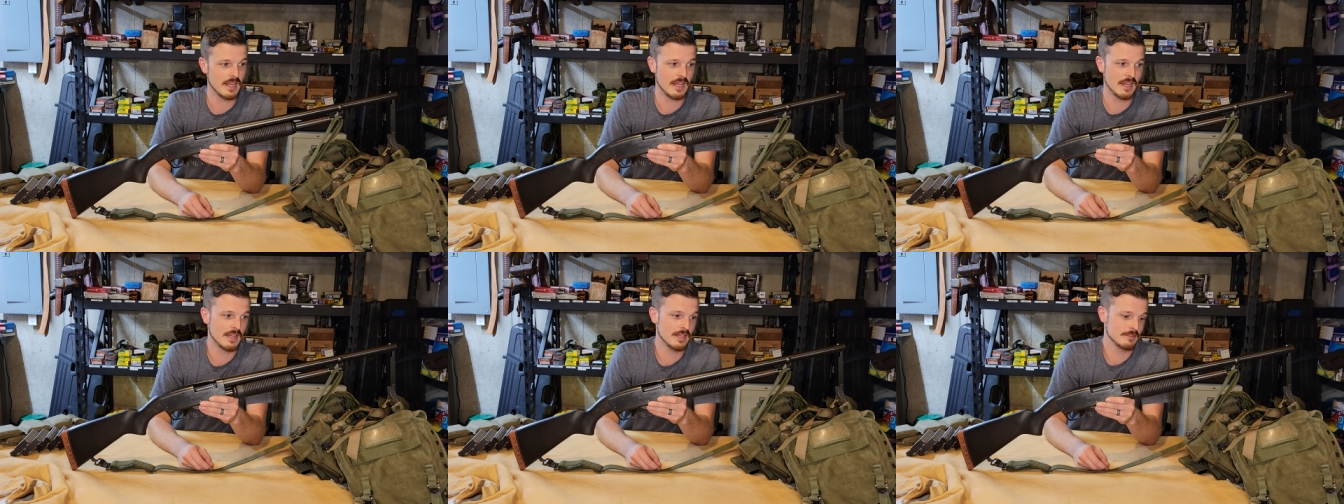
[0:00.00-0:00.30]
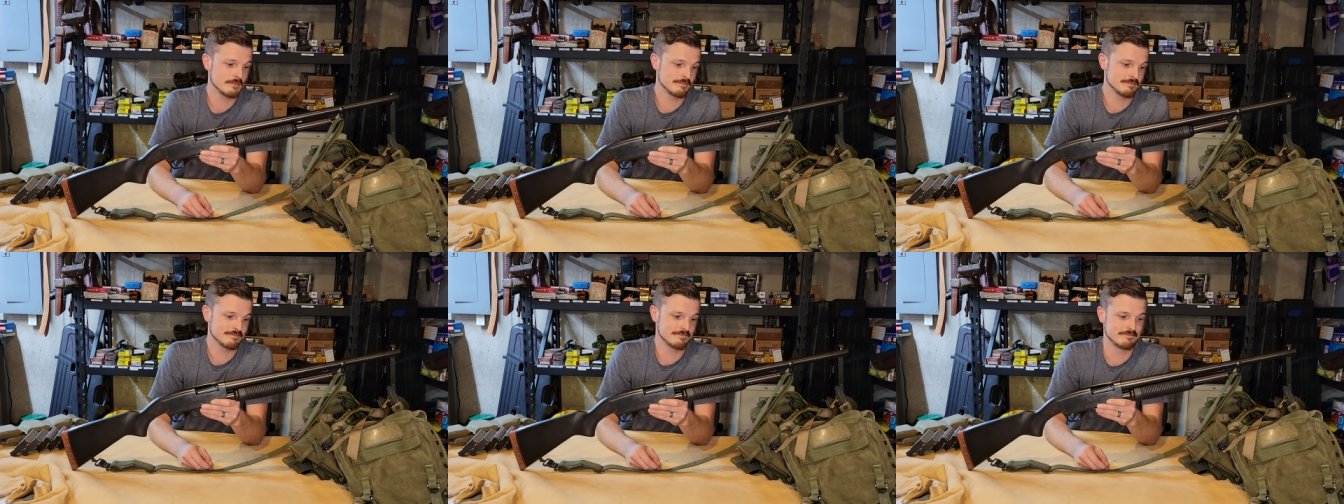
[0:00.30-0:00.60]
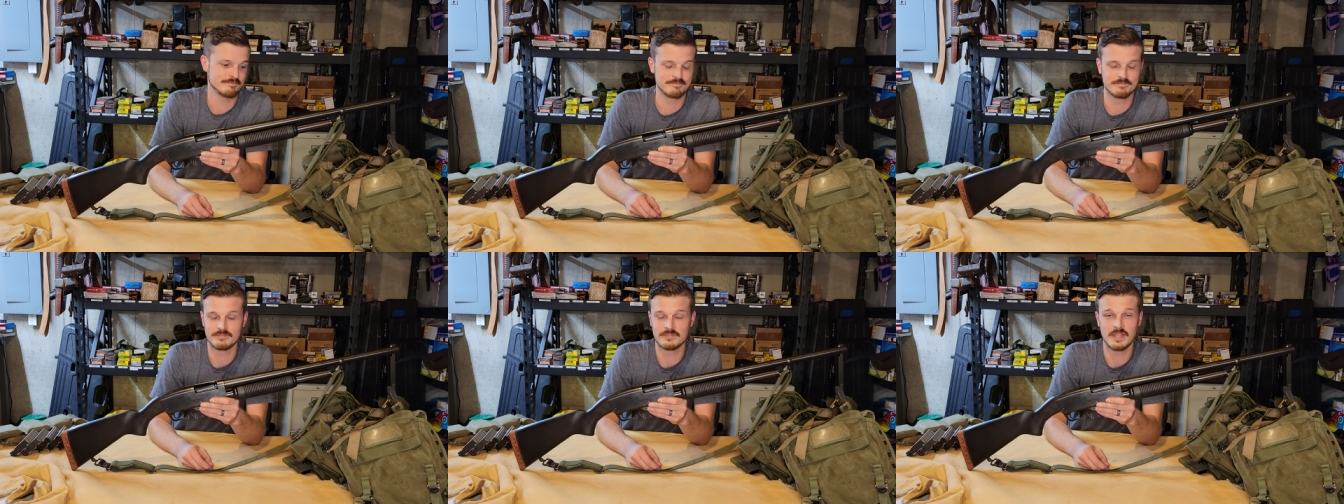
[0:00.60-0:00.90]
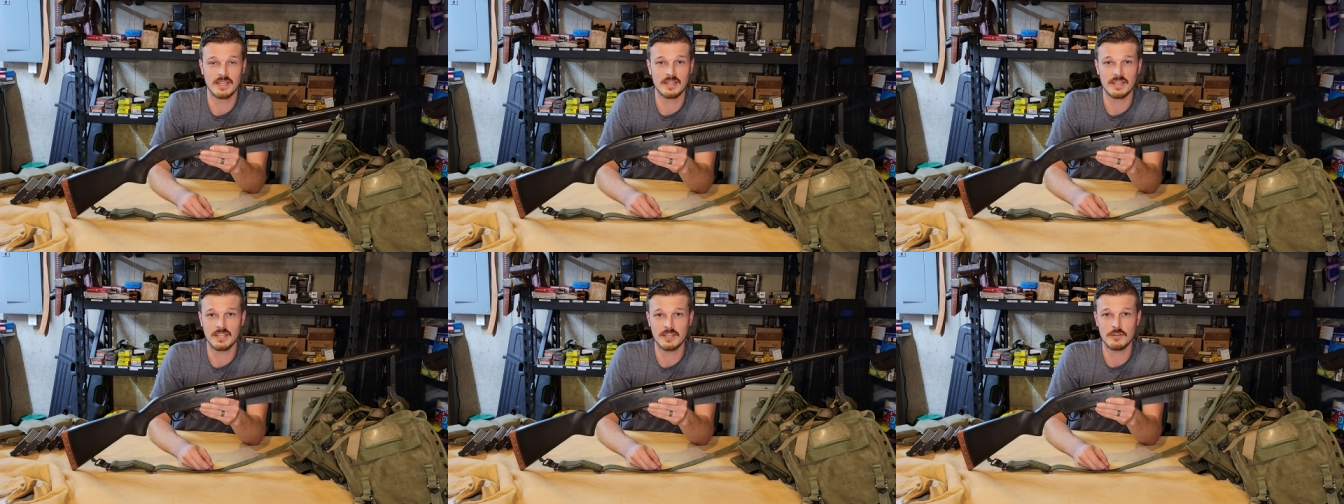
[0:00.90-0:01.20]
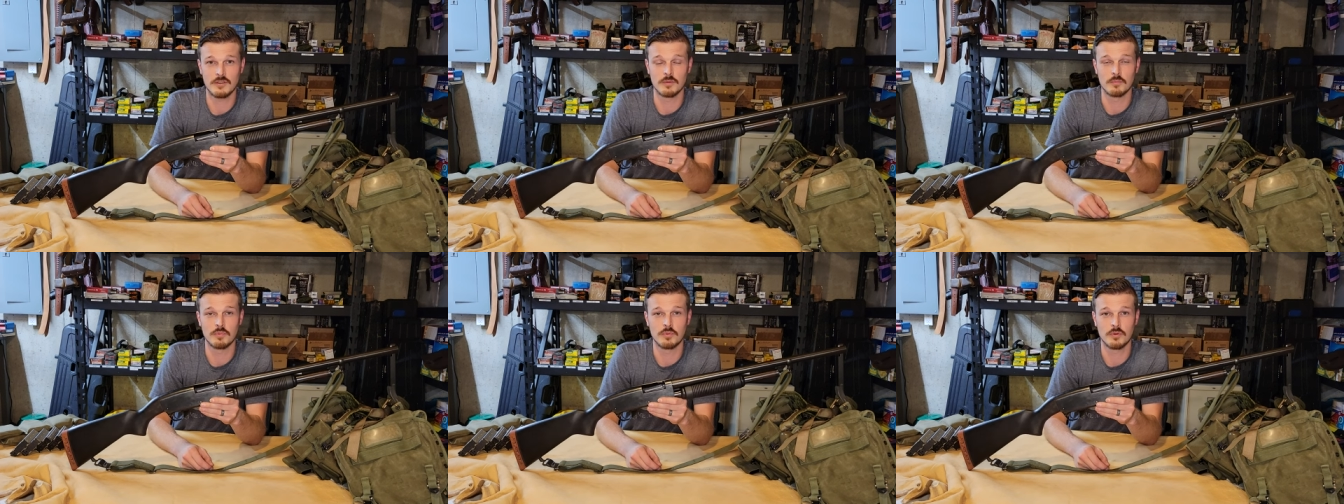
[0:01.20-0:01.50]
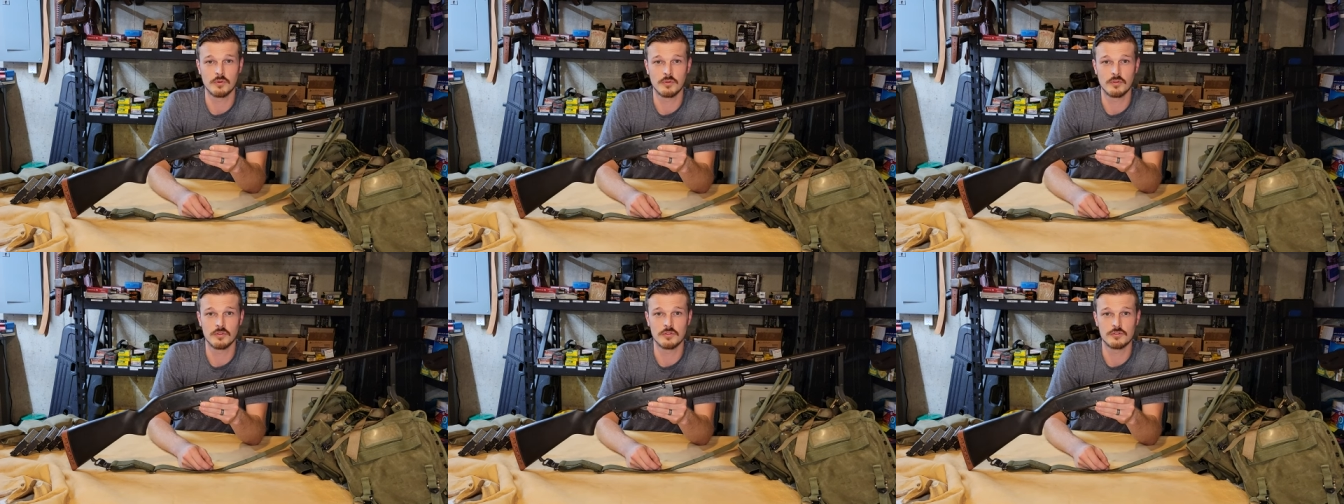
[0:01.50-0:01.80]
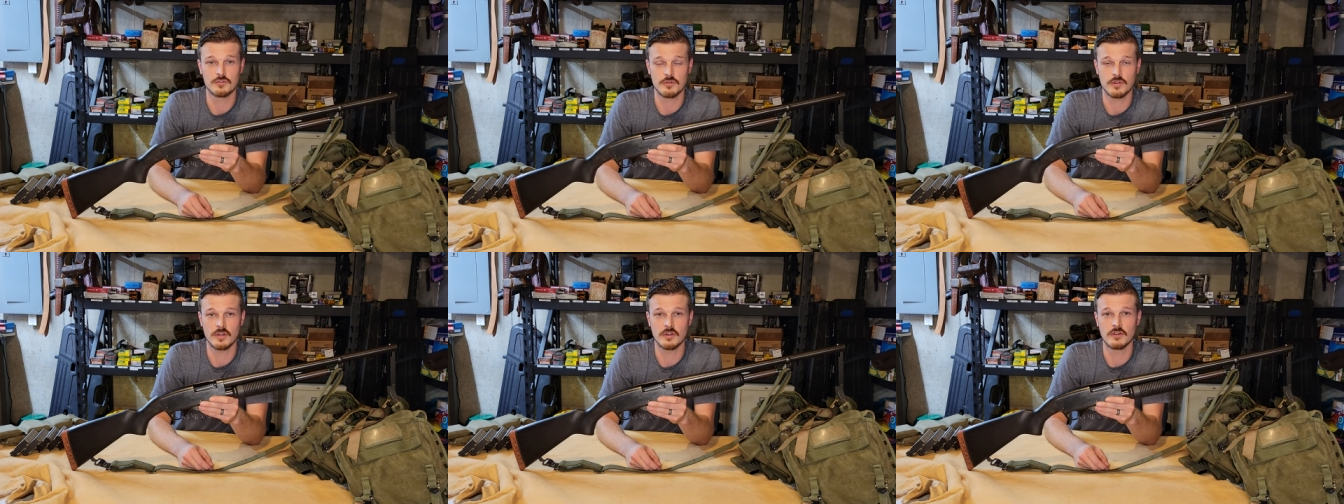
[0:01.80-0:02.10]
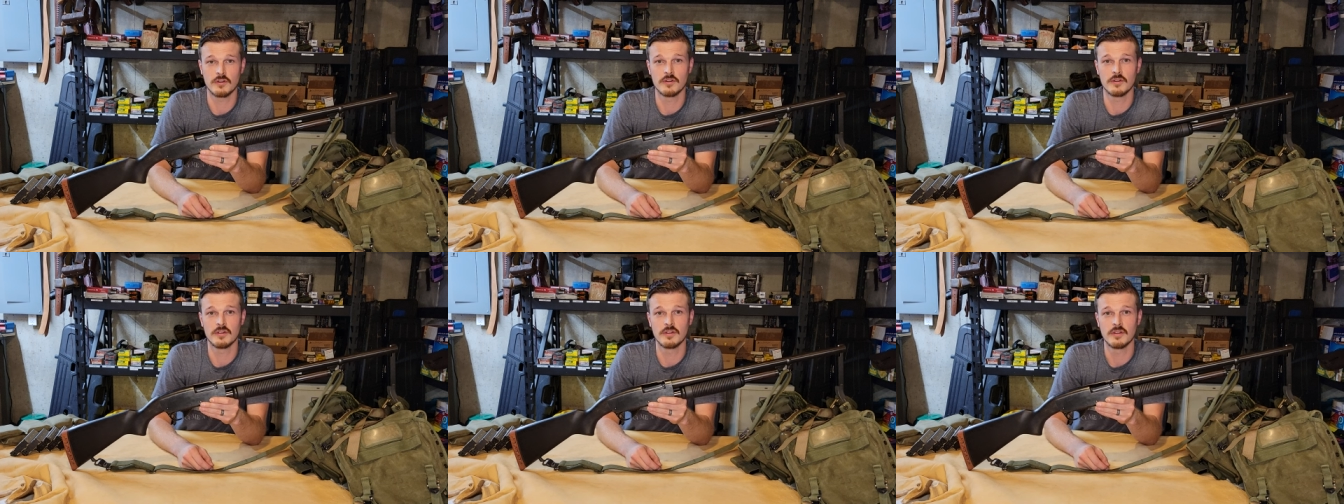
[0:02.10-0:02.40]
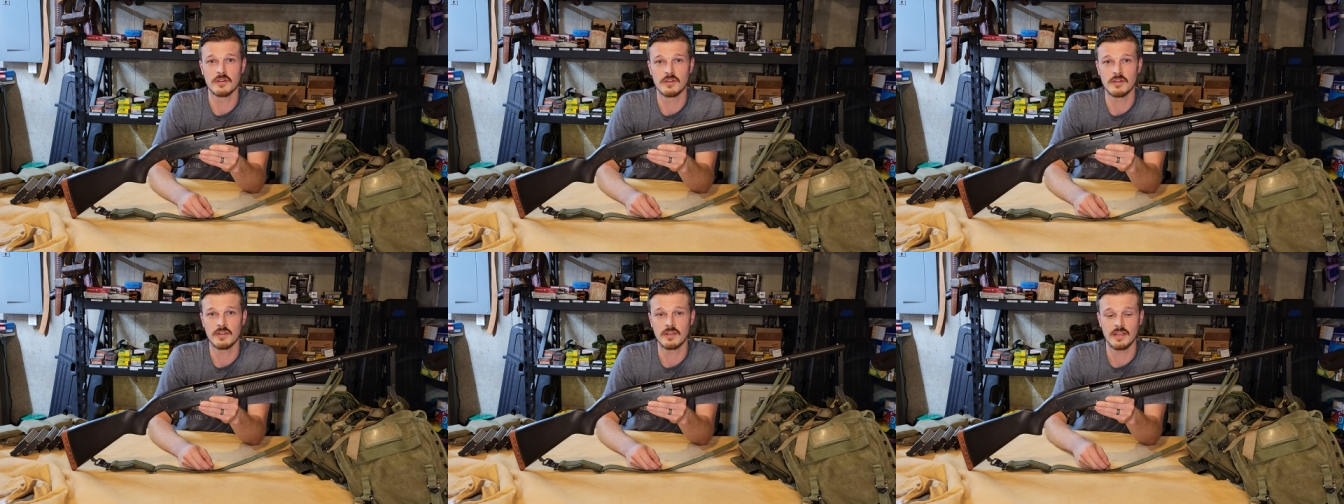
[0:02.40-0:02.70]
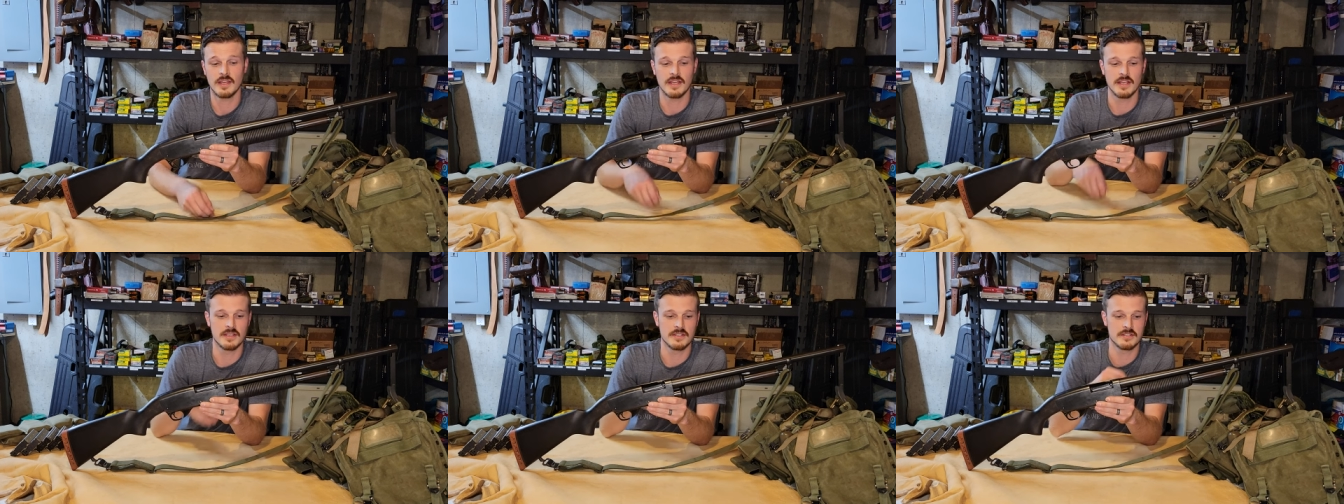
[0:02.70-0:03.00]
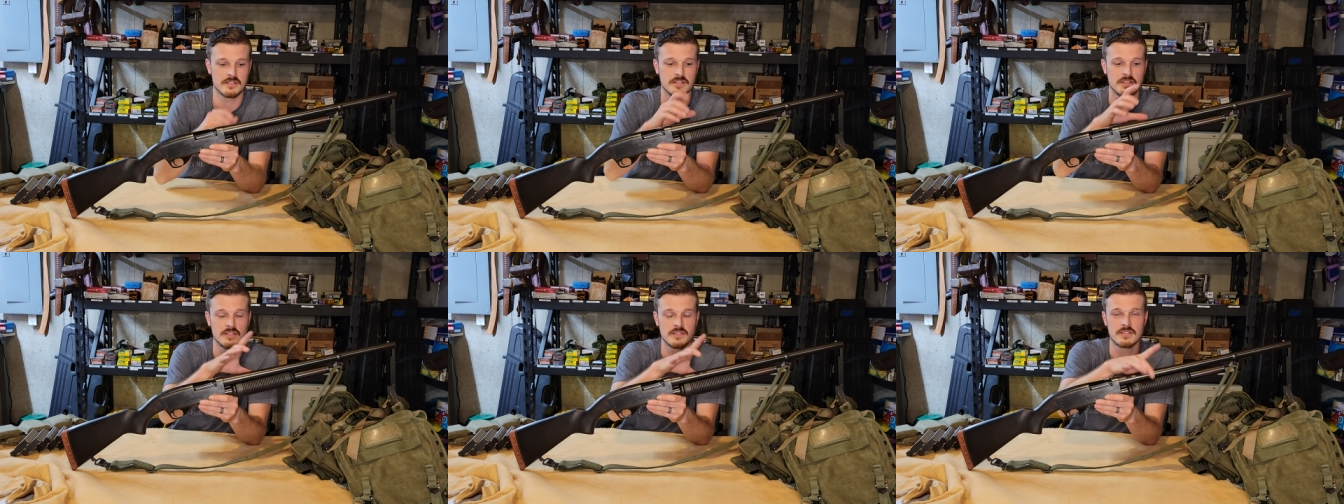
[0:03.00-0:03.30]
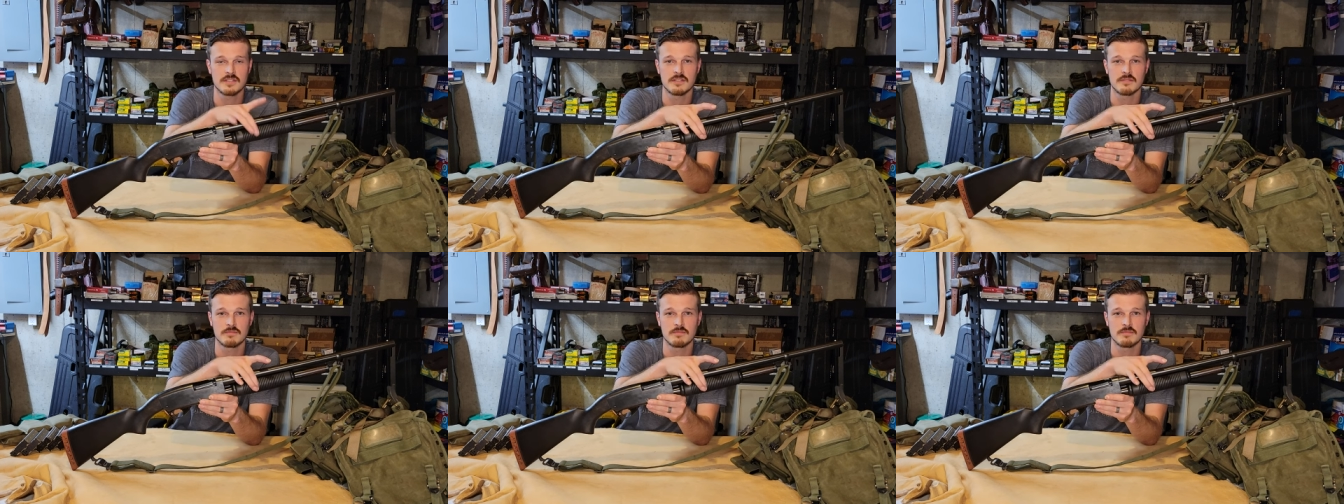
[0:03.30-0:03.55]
I think you can pull the trigger as the